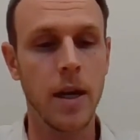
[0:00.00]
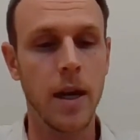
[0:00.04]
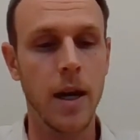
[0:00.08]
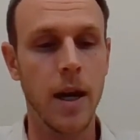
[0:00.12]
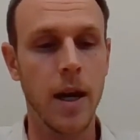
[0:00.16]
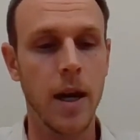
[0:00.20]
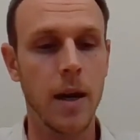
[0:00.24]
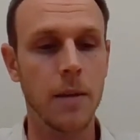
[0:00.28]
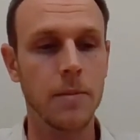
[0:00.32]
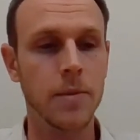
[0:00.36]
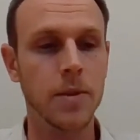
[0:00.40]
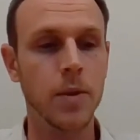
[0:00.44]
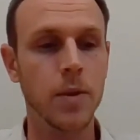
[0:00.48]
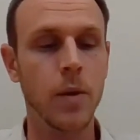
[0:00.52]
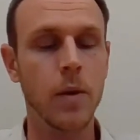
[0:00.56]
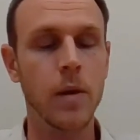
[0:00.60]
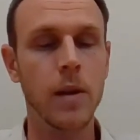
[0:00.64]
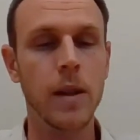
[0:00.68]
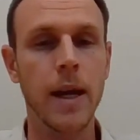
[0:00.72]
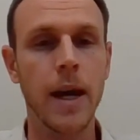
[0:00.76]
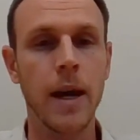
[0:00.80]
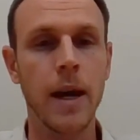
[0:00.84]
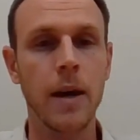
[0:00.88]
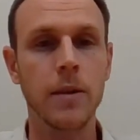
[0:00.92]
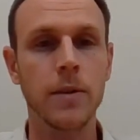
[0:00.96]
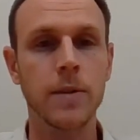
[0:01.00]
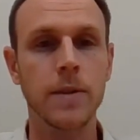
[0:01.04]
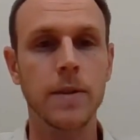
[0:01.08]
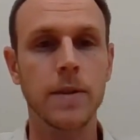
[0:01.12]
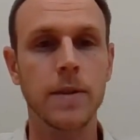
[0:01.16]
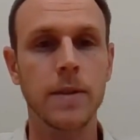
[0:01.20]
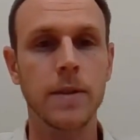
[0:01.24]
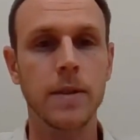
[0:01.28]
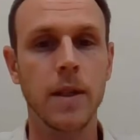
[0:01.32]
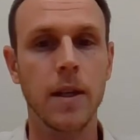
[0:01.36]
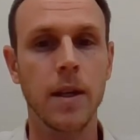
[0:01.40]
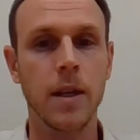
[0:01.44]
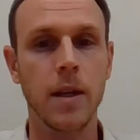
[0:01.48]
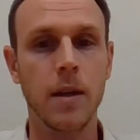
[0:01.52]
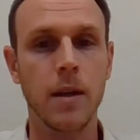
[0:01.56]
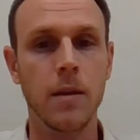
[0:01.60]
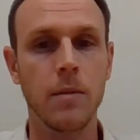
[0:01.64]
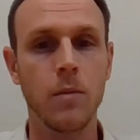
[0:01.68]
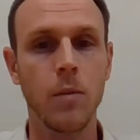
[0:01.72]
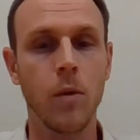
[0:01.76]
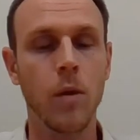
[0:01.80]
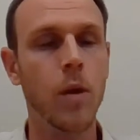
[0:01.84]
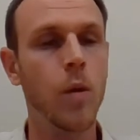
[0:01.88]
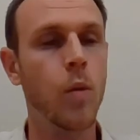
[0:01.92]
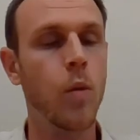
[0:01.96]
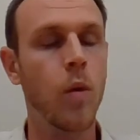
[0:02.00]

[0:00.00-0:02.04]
So it allows more